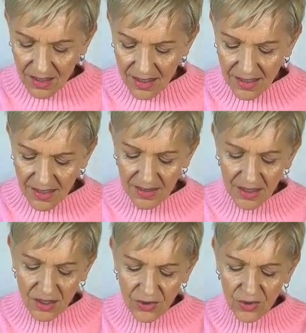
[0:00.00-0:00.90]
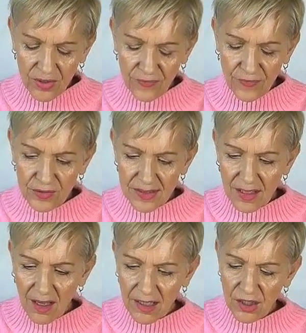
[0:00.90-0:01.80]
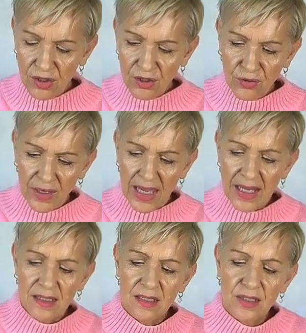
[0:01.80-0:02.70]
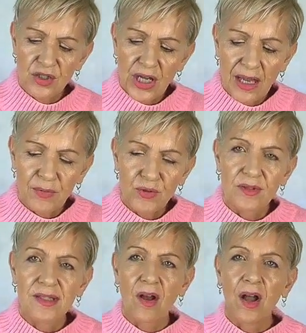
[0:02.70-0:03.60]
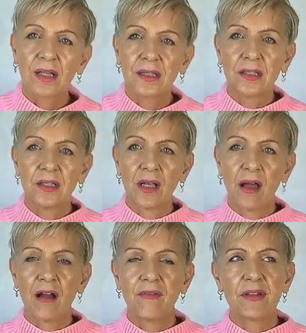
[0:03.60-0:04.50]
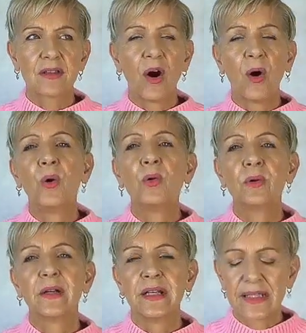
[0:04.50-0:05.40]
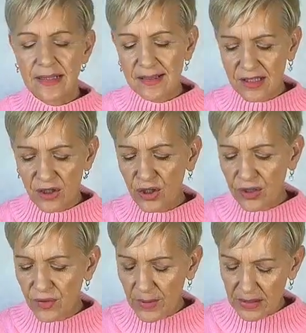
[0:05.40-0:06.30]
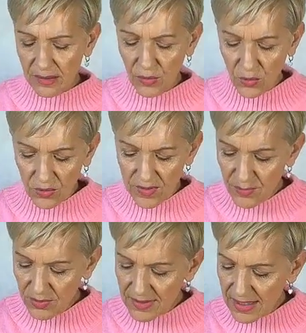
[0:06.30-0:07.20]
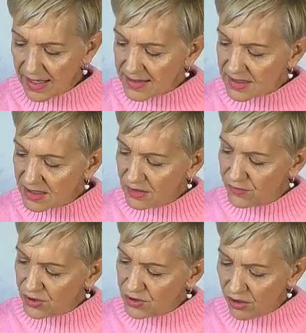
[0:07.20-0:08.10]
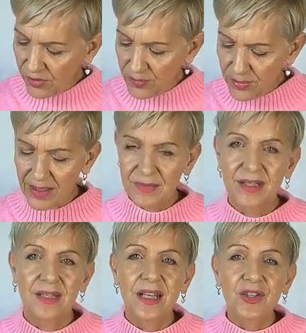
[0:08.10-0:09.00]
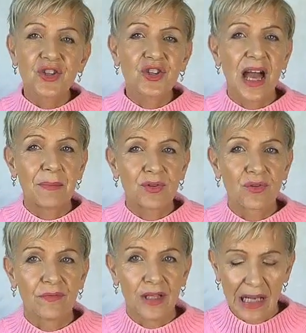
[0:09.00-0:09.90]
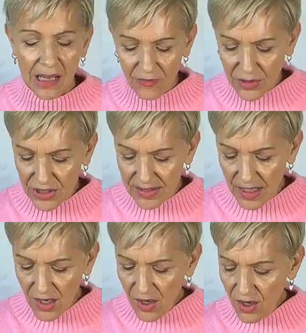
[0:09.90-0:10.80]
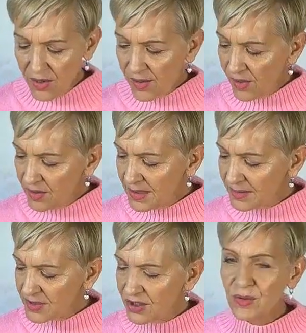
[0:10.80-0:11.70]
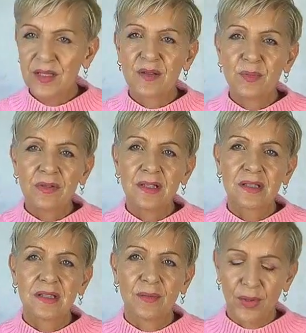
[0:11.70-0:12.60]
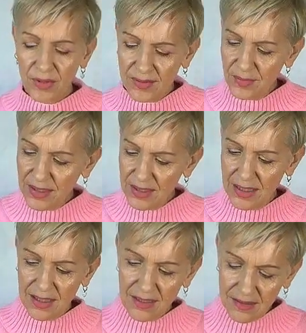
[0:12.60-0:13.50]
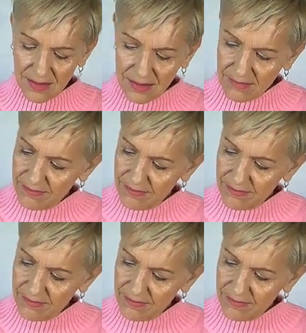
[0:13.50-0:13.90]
You know, it feels like you've ended a chapter or cycle in your life that's old and it doesn't serve you anymore. And Spirit's asking for you to open up to the next chapter of your life, which is opening up to new experiences and possibilities.